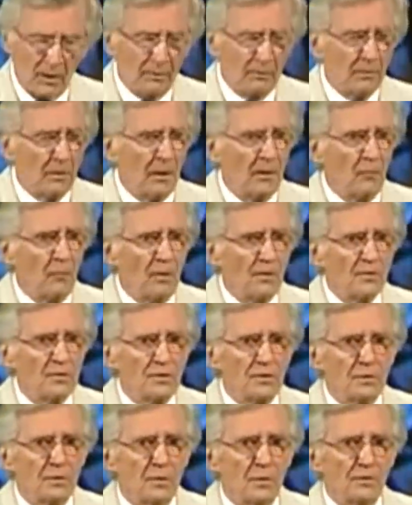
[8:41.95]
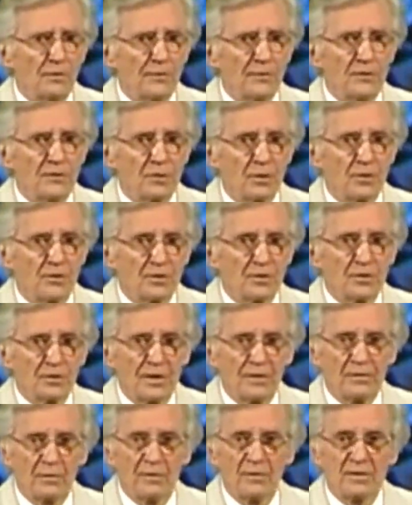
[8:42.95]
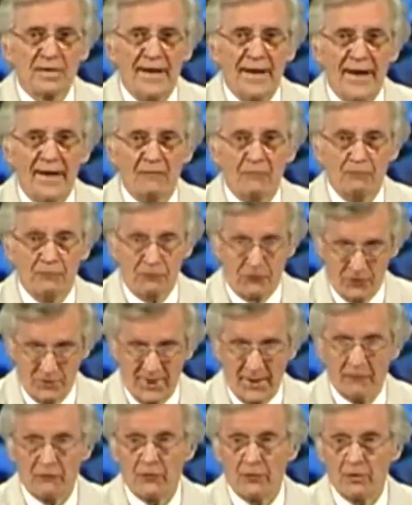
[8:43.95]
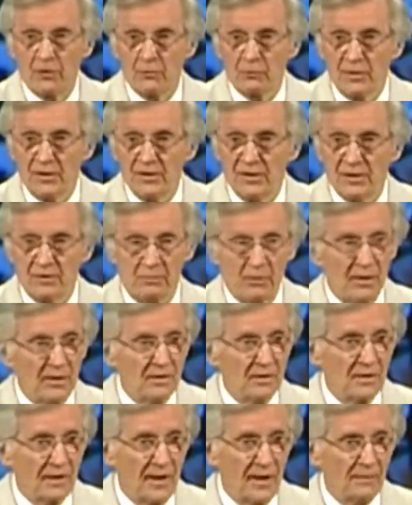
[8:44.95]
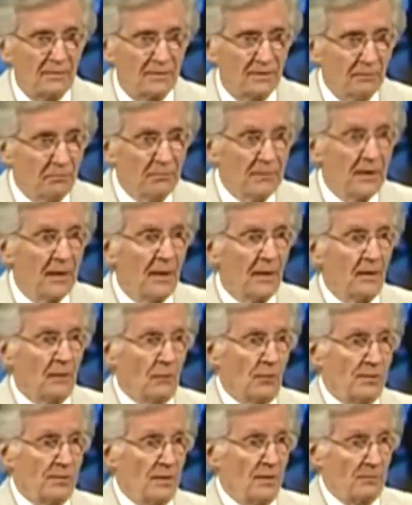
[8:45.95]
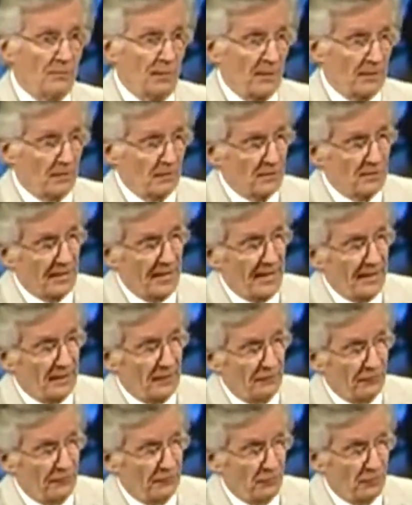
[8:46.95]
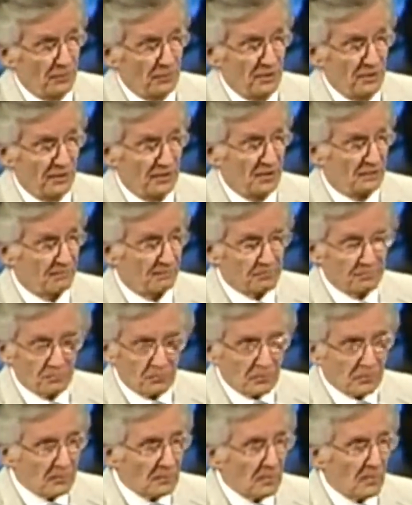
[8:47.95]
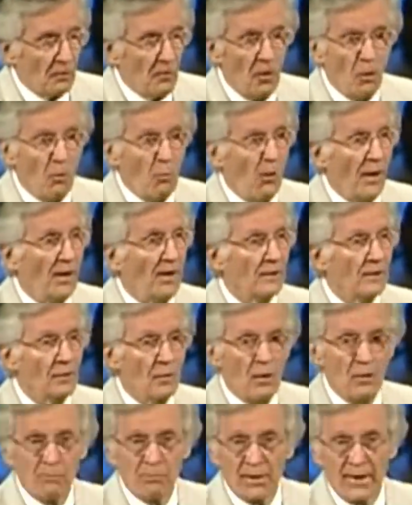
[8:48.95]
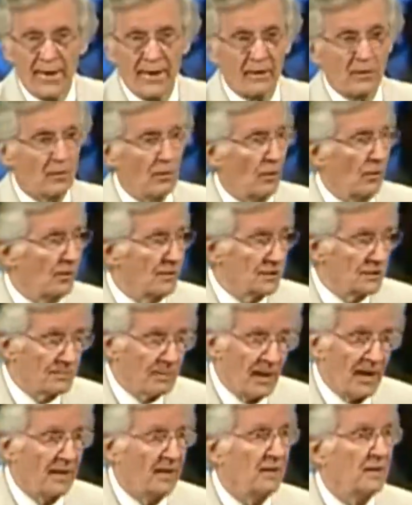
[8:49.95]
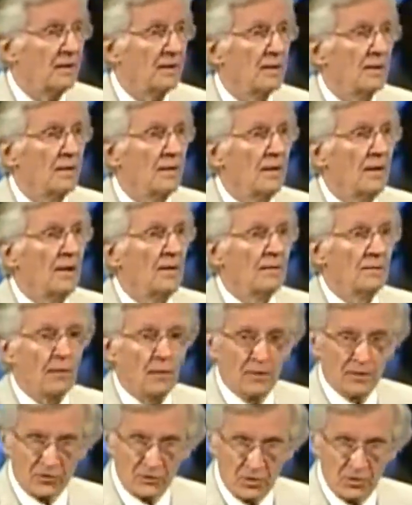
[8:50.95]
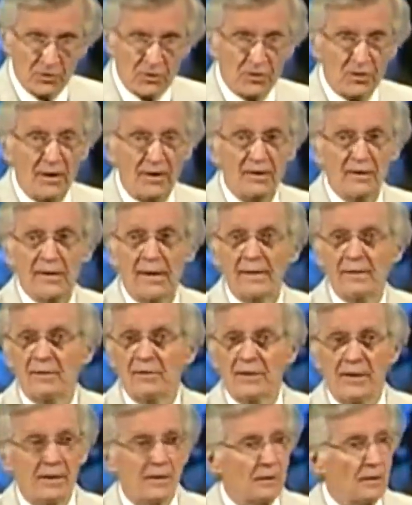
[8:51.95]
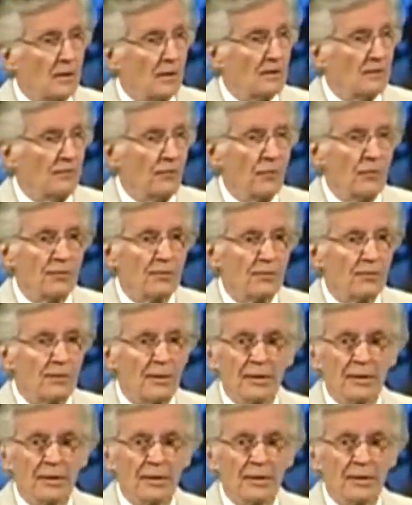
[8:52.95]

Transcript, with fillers: I, I, want you to know this church is under attack for that very reason. Many times it would not be under attack if it were just all white or all black or all Hispanic. There are churches like that, and thank God for them.